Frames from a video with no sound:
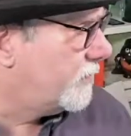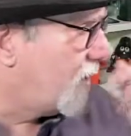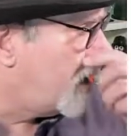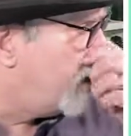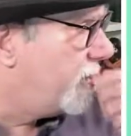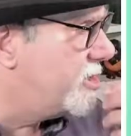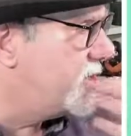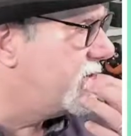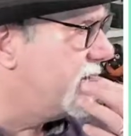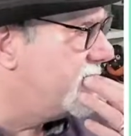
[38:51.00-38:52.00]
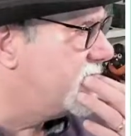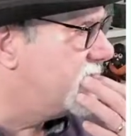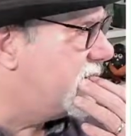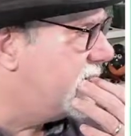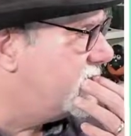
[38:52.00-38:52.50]
number of
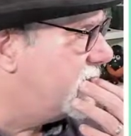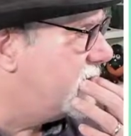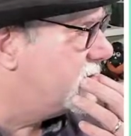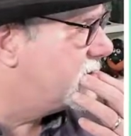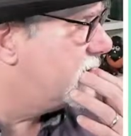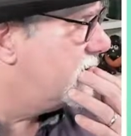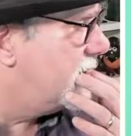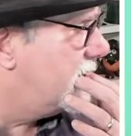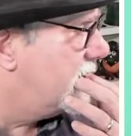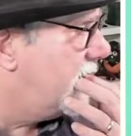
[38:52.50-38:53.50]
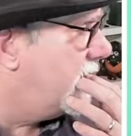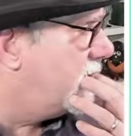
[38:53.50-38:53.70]
generations I chose and